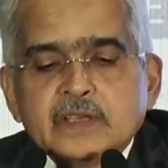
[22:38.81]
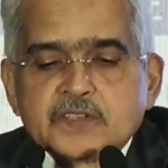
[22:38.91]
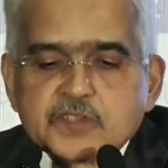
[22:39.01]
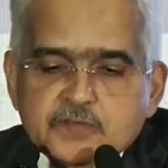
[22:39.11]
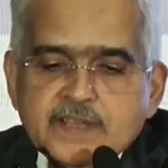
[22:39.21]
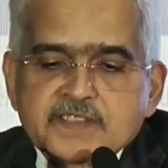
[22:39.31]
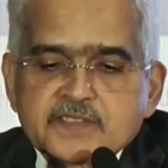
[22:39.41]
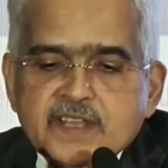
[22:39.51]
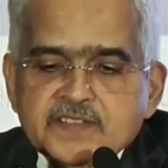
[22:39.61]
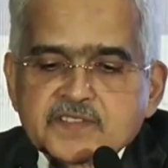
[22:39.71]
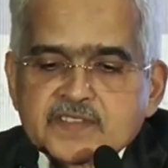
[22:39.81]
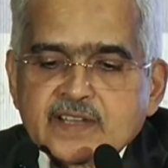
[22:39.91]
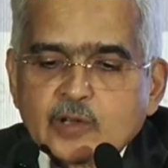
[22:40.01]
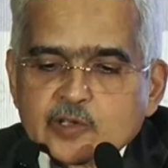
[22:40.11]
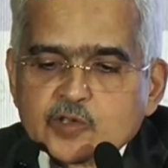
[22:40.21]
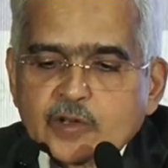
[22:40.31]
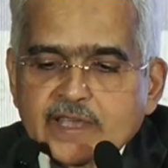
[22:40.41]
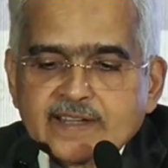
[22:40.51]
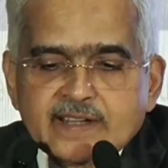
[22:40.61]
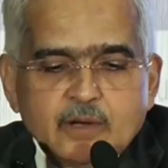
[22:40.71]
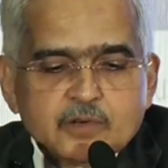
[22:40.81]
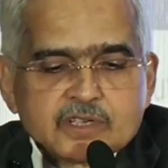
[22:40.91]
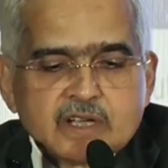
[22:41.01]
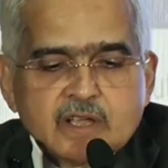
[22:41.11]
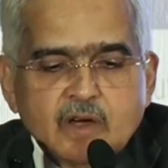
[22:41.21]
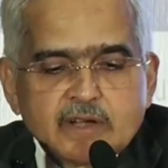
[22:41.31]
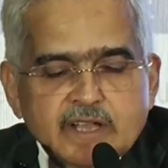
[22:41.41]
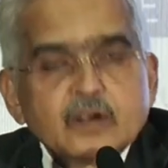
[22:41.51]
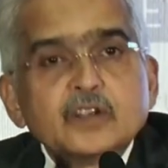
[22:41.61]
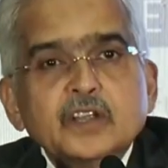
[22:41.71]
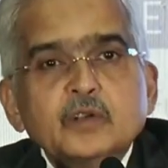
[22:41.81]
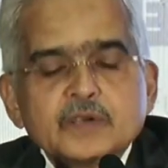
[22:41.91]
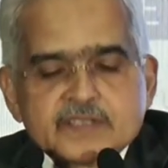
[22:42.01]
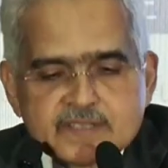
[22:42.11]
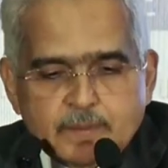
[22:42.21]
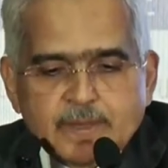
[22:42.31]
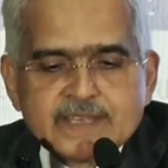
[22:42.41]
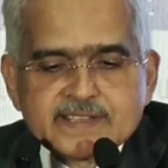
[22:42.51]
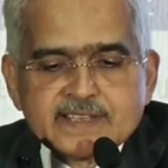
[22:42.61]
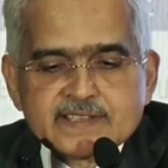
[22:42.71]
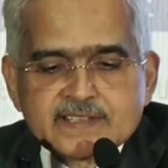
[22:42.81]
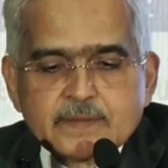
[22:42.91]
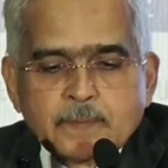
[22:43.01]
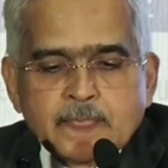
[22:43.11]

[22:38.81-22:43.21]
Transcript: Stress tests are also carried out on a continuous basis.